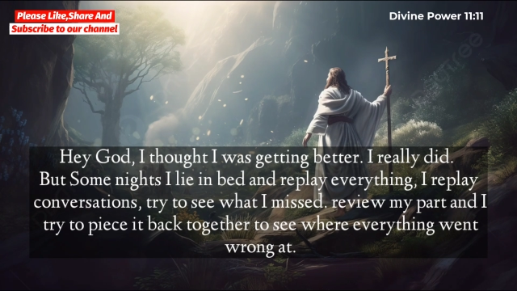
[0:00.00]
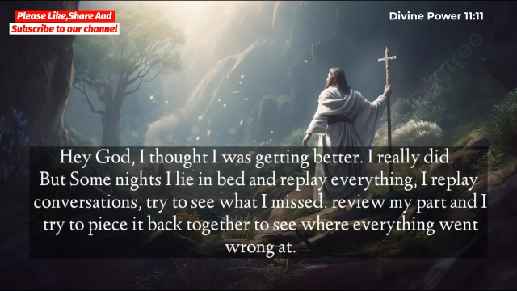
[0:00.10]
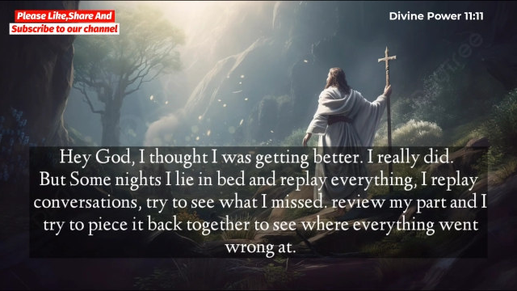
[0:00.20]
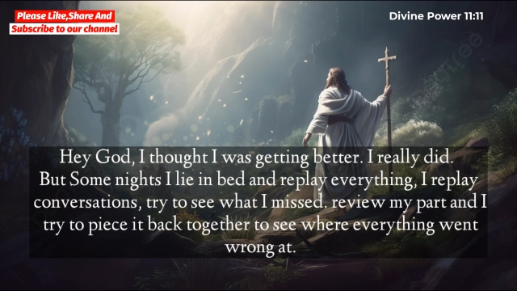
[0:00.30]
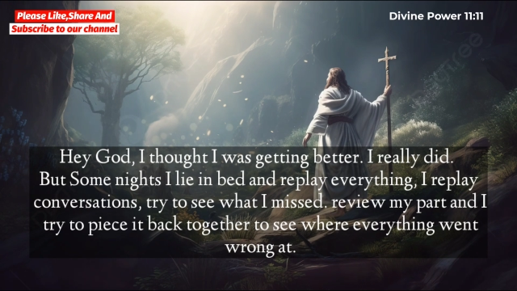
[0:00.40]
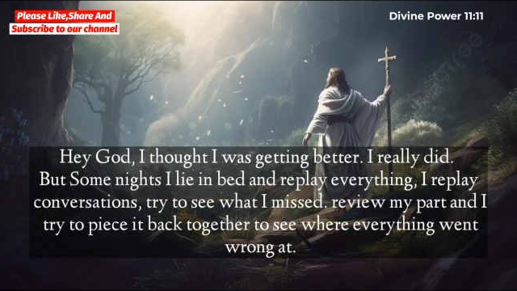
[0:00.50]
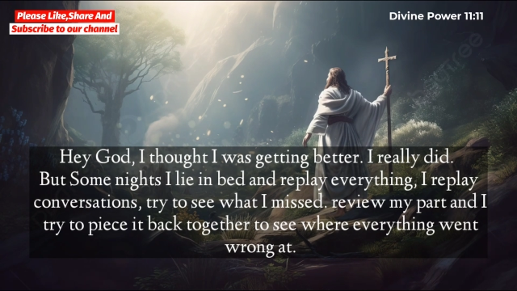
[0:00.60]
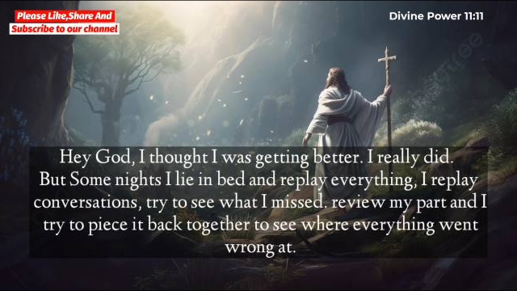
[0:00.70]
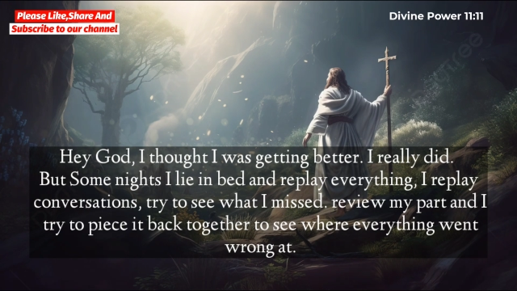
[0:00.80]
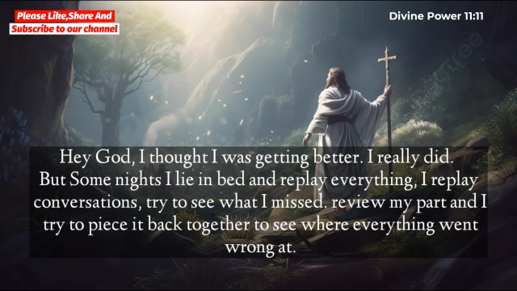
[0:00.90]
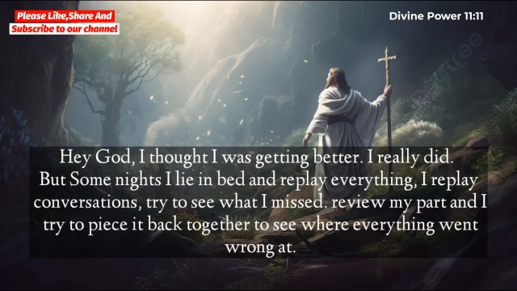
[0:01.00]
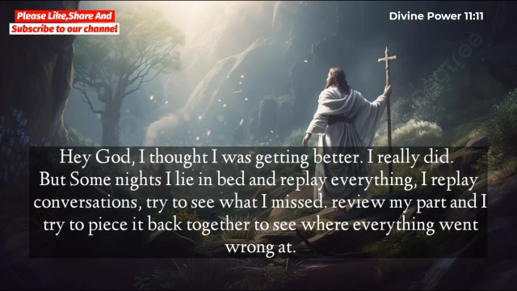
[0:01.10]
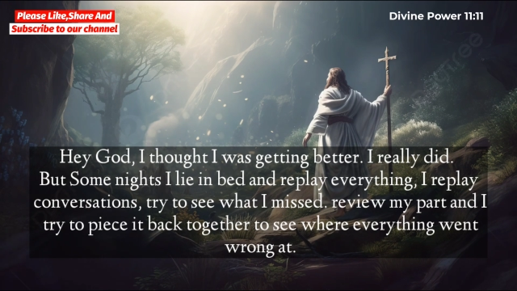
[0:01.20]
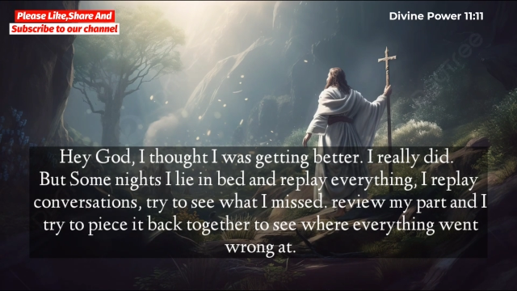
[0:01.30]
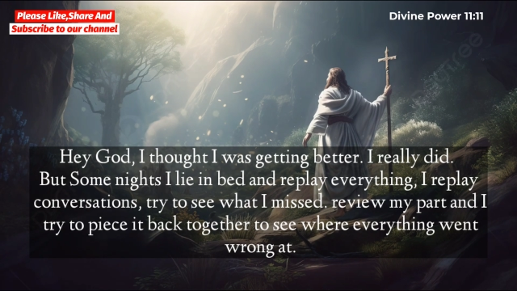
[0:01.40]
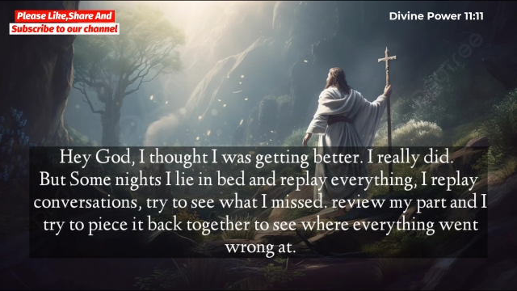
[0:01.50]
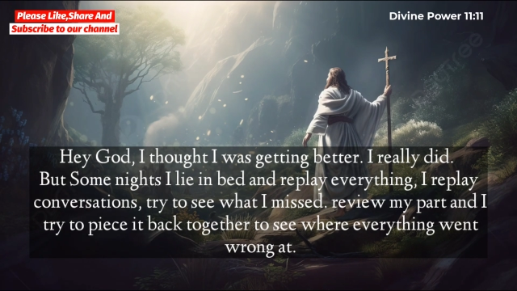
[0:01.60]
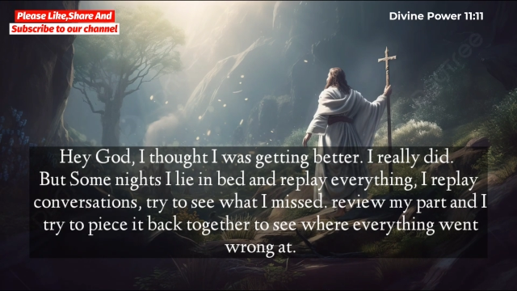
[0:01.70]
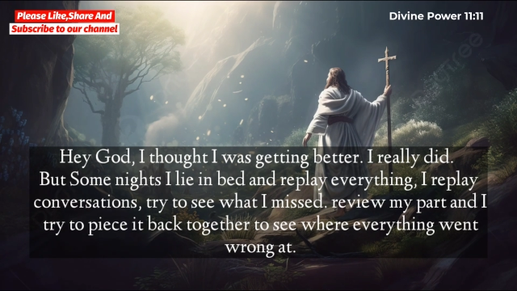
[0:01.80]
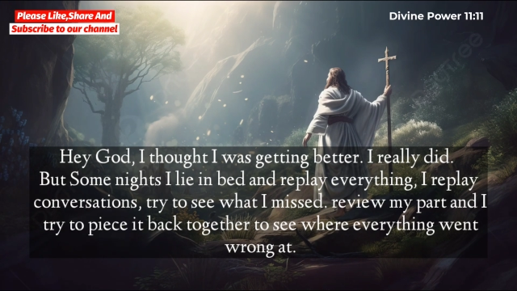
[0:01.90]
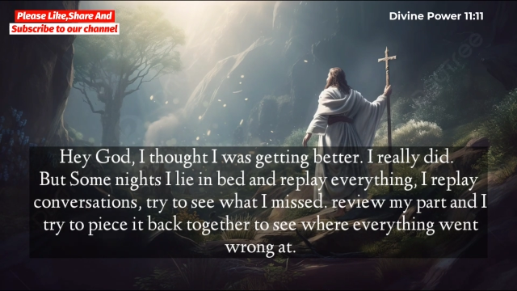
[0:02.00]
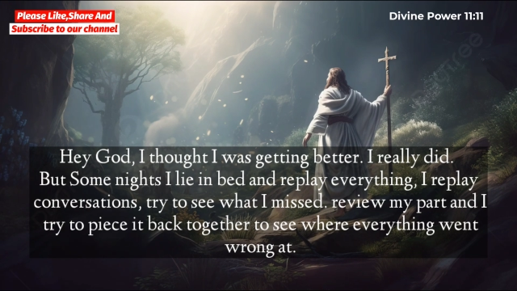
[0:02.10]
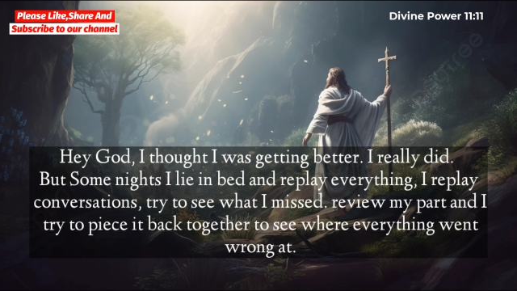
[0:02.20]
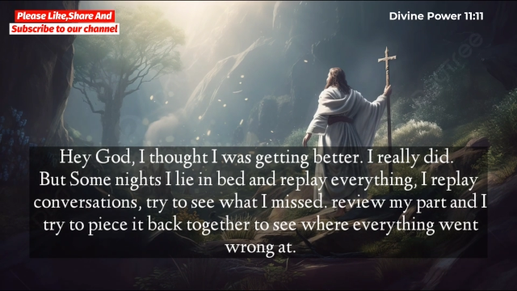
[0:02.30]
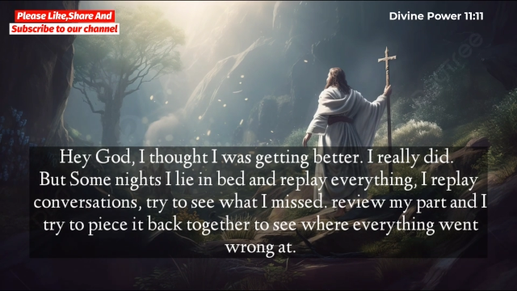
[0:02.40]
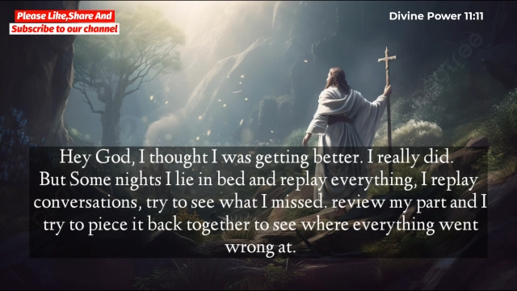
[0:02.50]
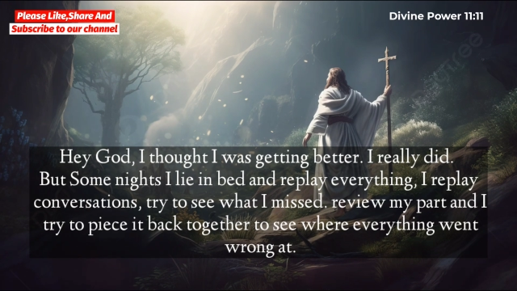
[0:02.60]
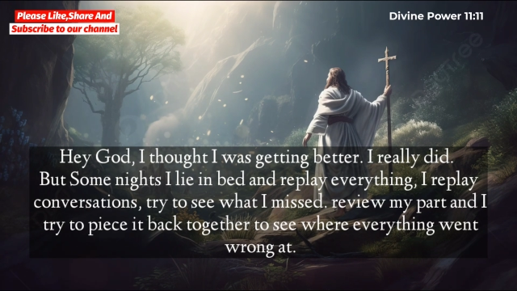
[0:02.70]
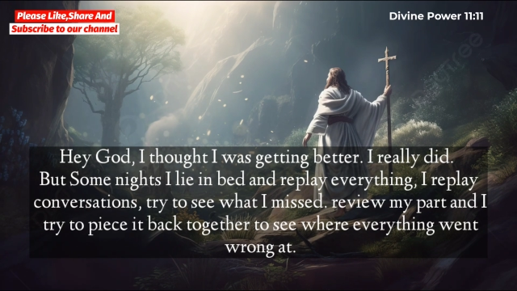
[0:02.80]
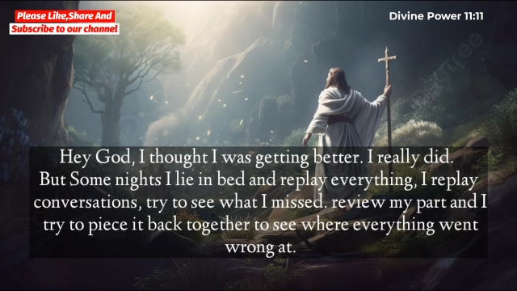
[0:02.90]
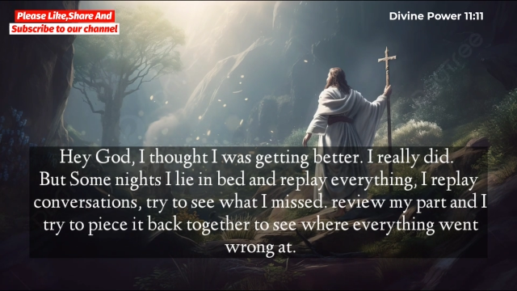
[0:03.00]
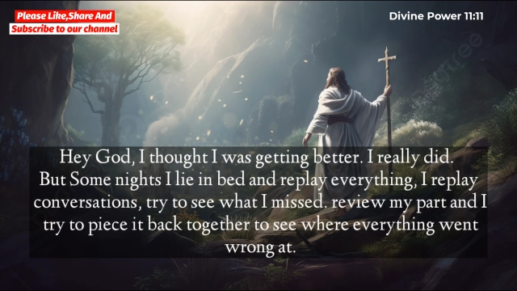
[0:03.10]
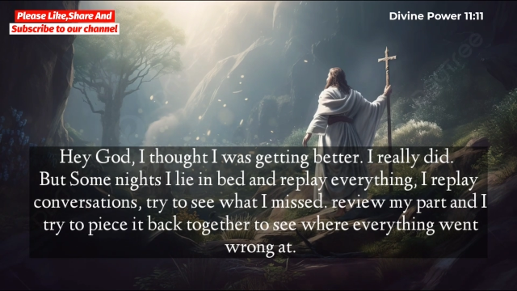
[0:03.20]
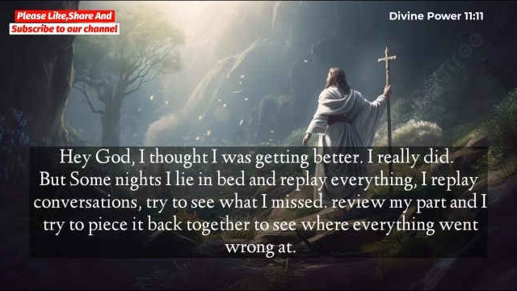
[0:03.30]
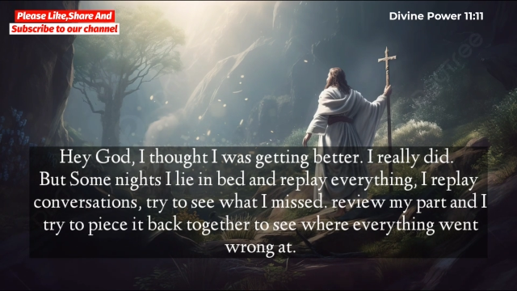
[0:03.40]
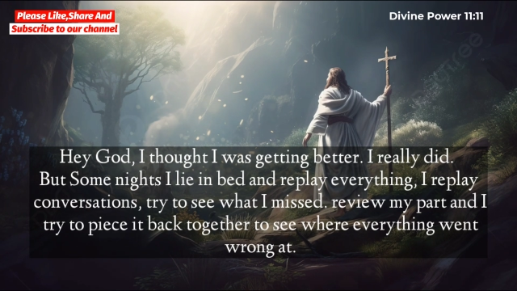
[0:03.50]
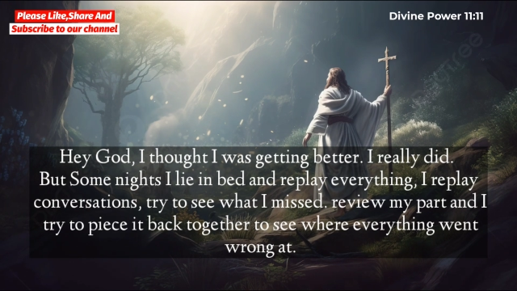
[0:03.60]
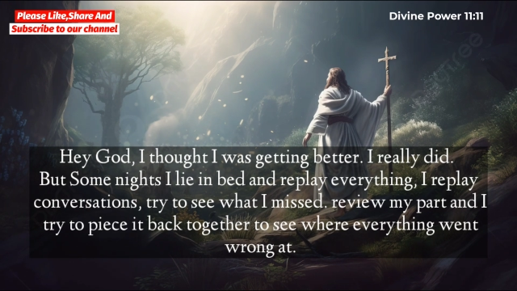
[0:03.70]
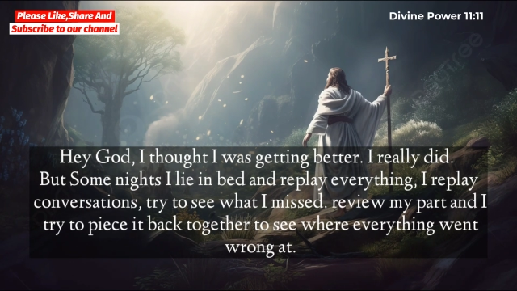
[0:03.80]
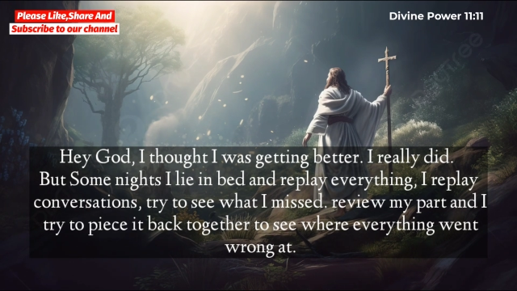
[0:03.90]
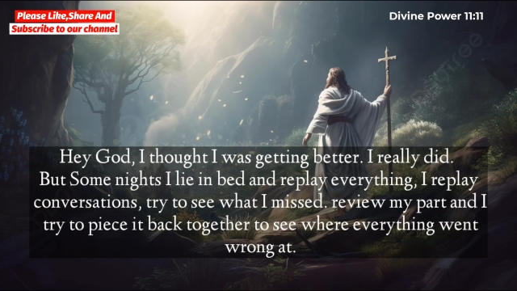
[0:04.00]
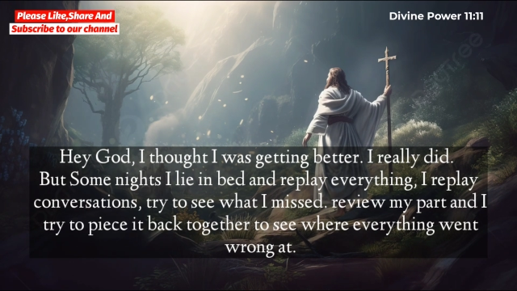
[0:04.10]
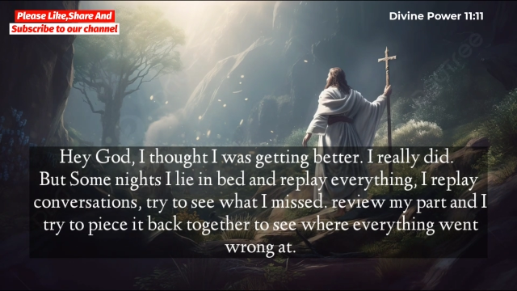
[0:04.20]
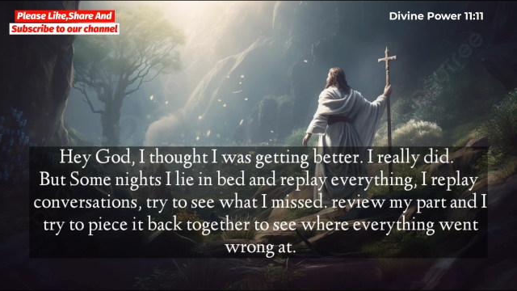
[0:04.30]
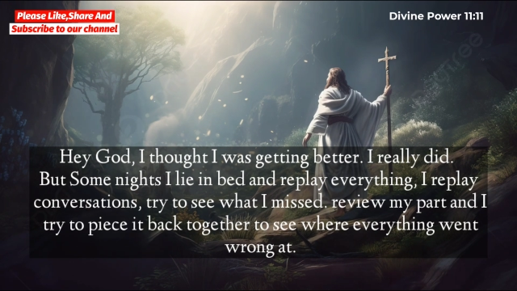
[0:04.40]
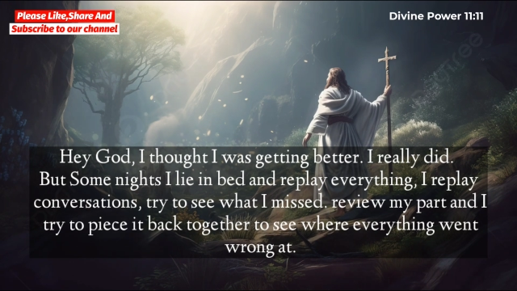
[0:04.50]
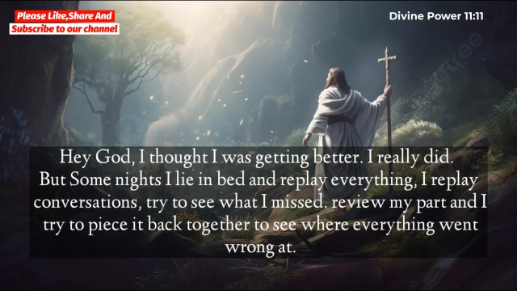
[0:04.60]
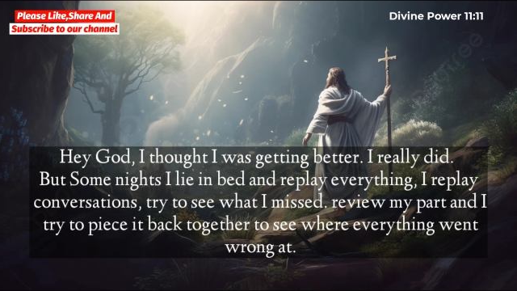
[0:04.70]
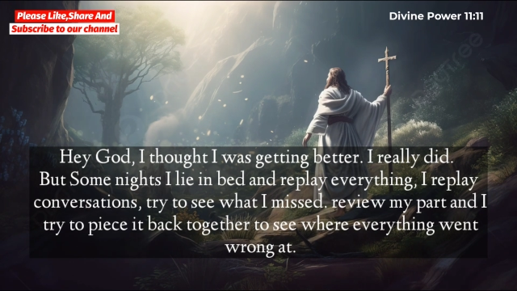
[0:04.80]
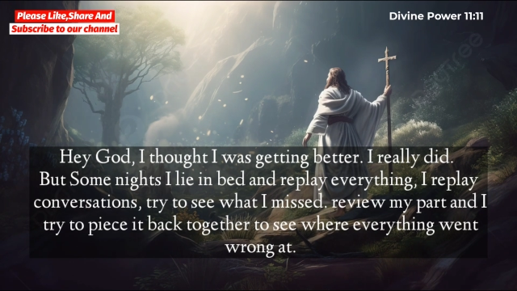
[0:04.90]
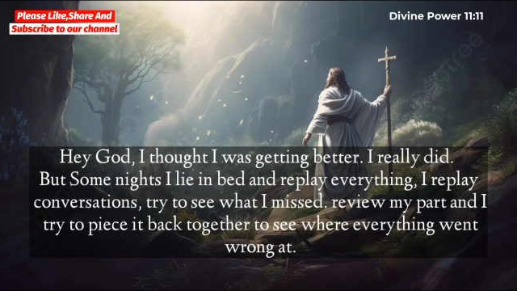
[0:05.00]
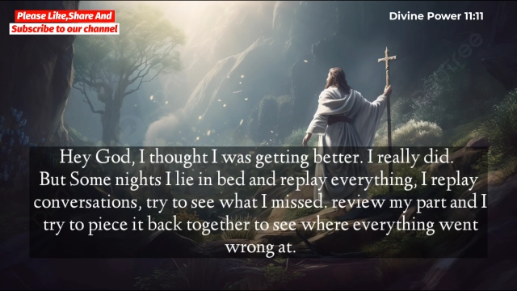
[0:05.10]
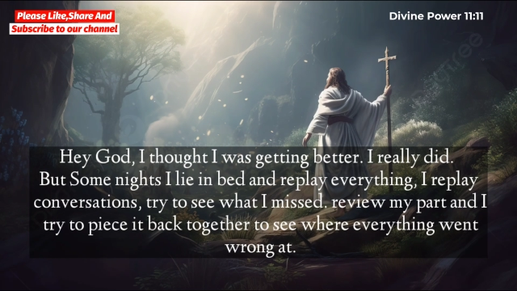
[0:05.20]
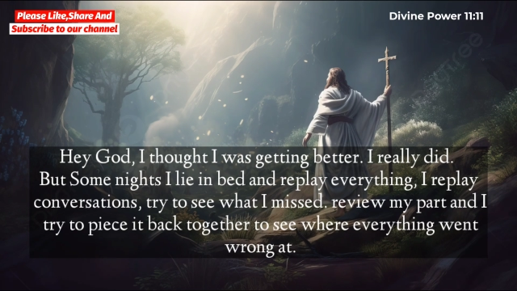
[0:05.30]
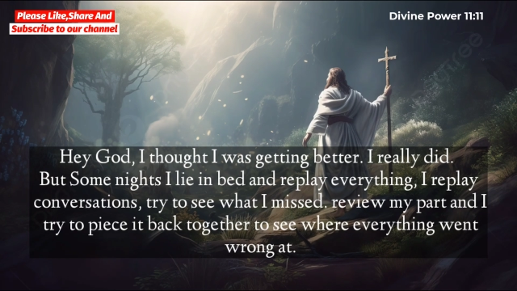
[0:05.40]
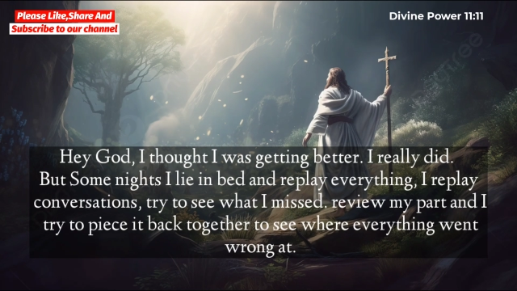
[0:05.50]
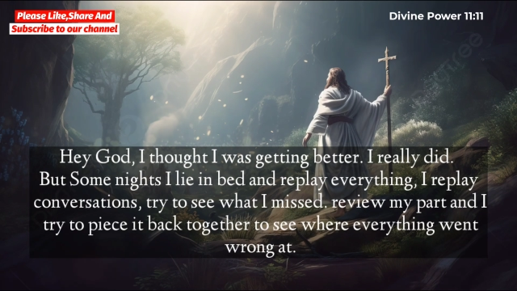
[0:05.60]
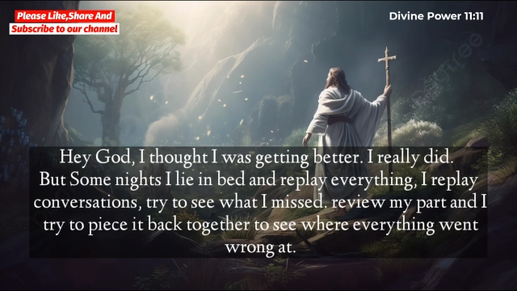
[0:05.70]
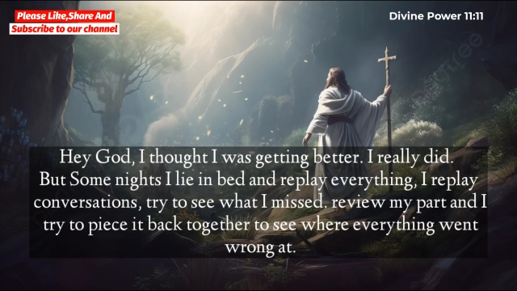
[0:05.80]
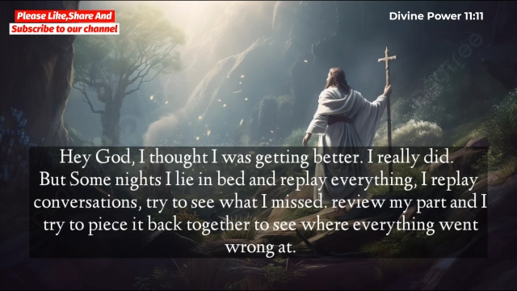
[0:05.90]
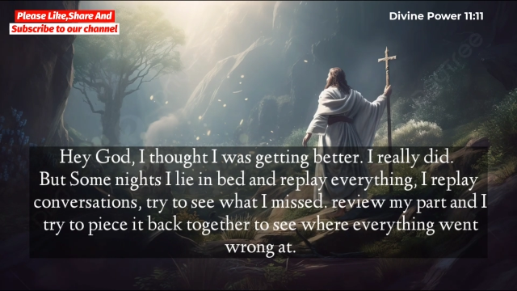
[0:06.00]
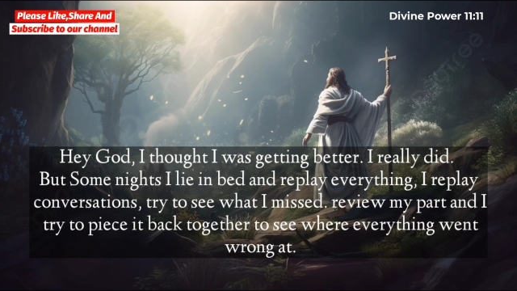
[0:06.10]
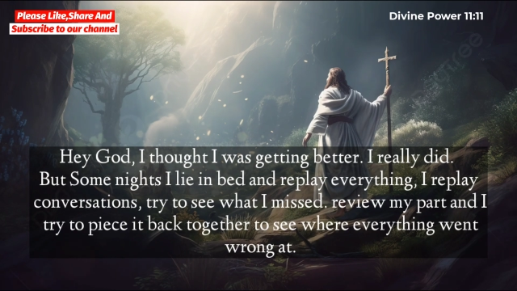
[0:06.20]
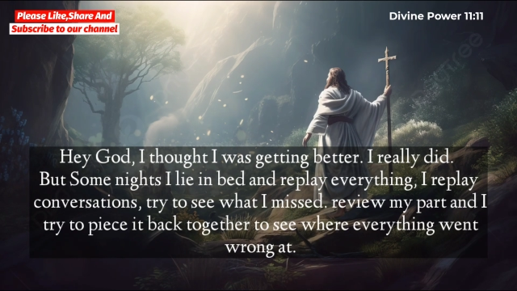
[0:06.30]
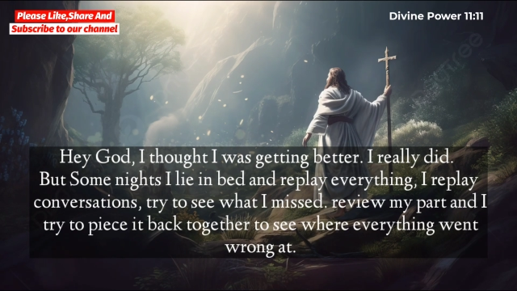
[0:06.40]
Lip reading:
(no speaker visible)